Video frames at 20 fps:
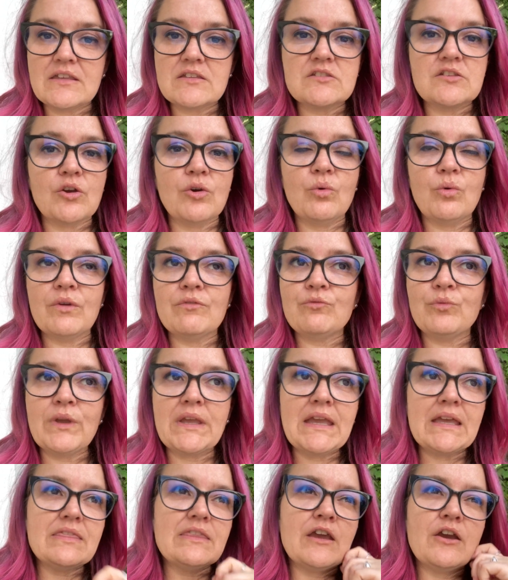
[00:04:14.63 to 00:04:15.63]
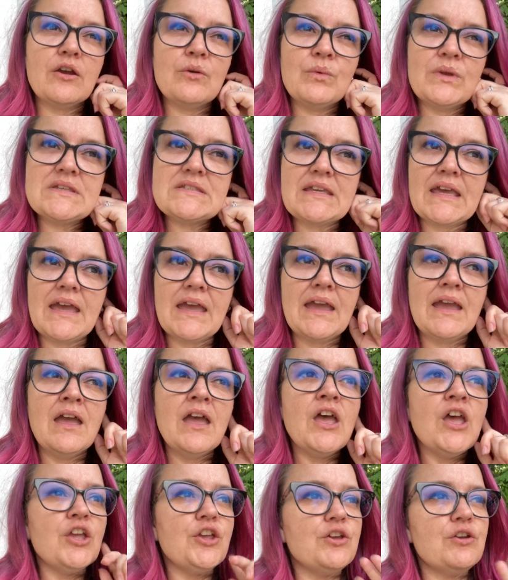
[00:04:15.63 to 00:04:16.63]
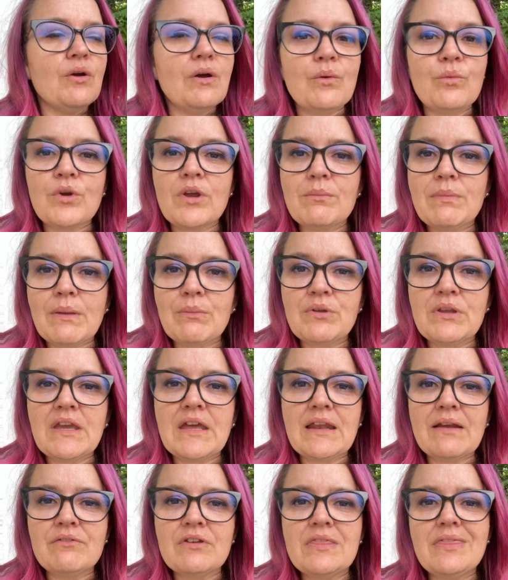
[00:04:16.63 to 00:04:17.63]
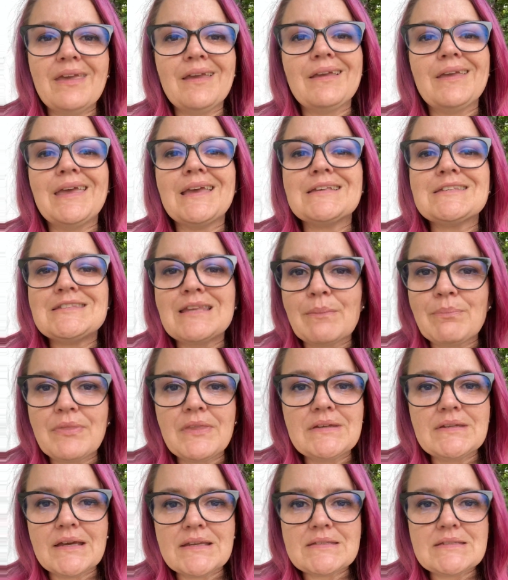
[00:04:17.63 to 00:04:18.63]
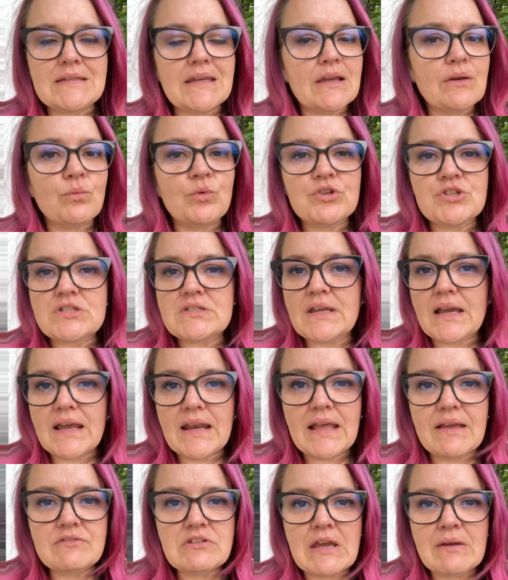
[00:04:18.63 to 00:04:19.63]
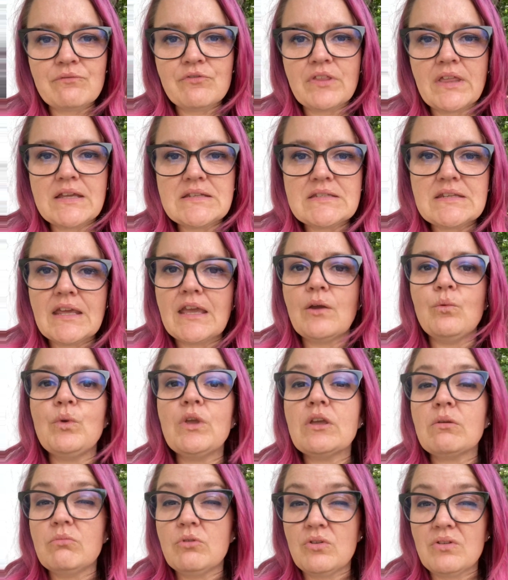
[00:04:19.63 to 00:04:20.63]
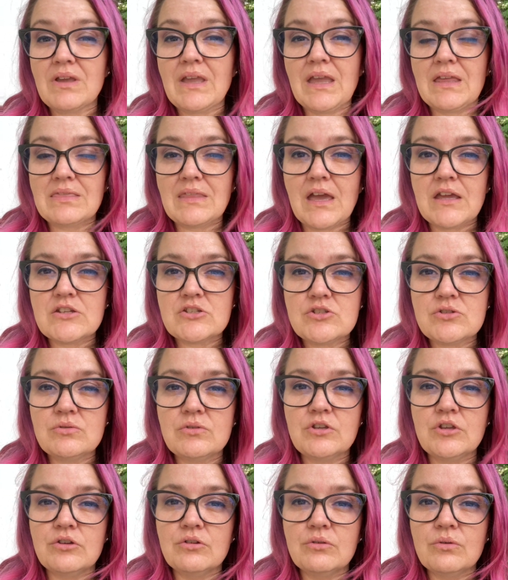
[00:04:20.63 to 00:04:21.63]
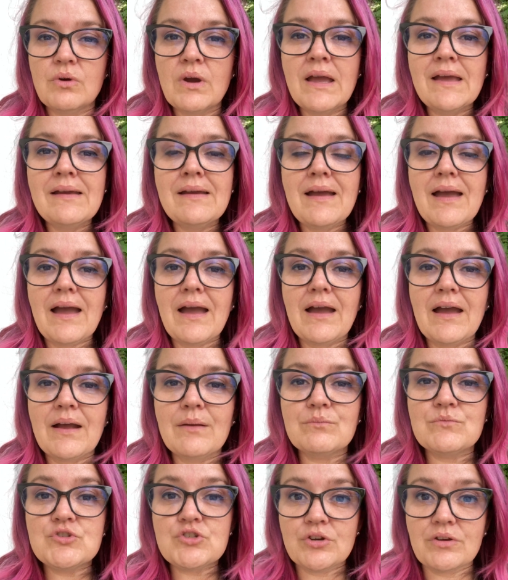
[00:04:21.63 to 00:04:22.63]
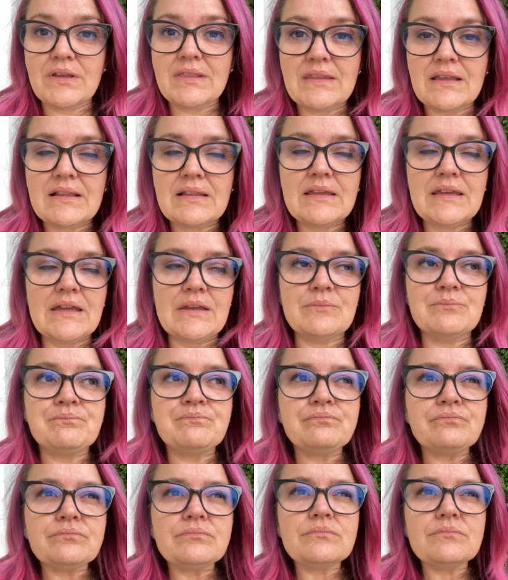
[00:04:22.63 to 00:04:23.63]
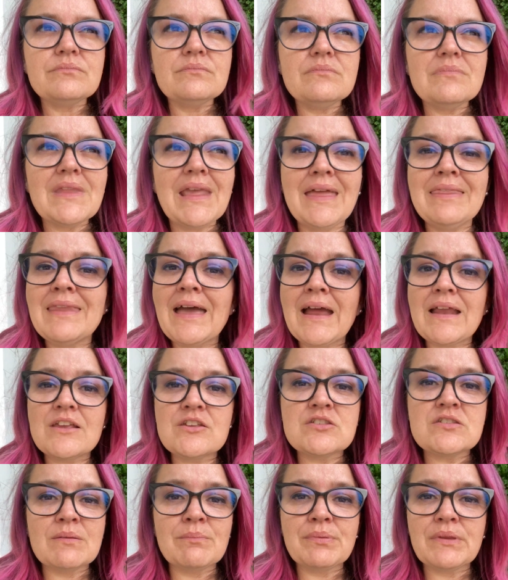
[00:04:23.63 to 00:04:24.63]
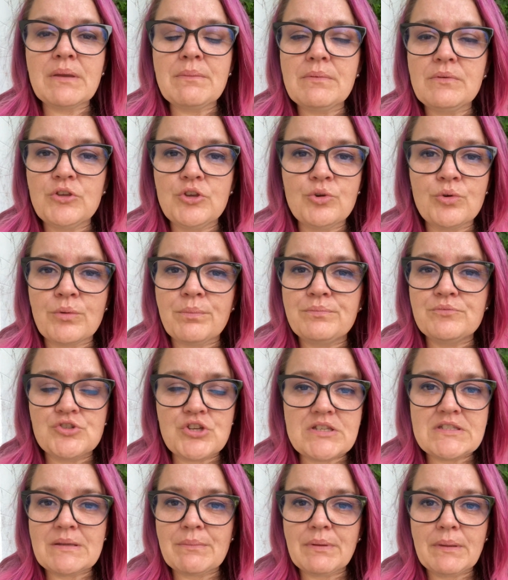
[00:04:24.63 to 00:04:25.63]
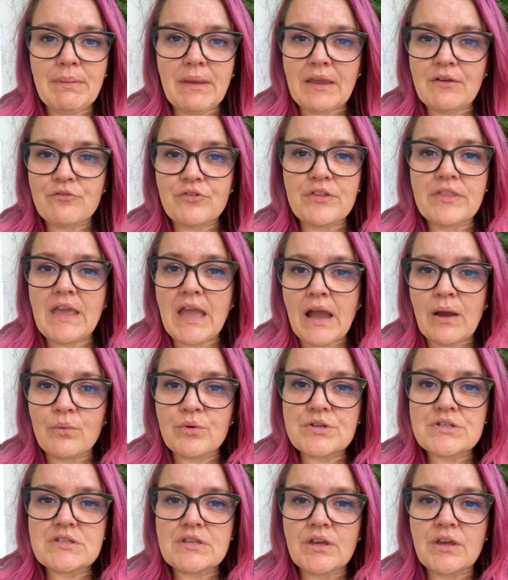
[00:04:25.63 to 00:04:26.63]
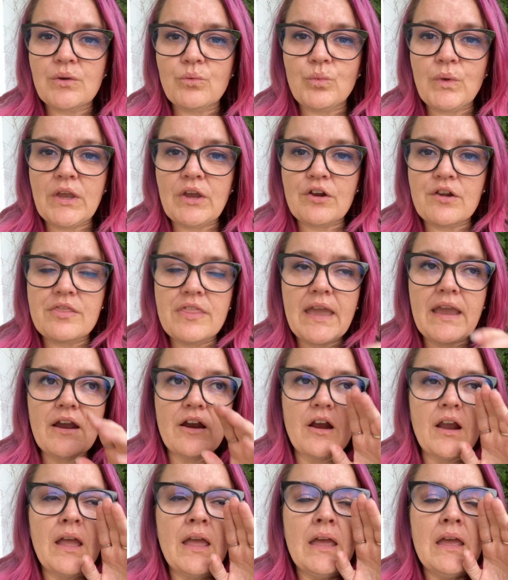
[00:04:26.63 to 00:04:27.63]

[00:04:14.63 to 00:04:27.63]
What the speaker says: So if we get there and we say, we're going to be able to get everything except the dusting, we're just not going to have time for that today, we communicate that to you during the clean. And that is you're just simply paying for the hours that we are there.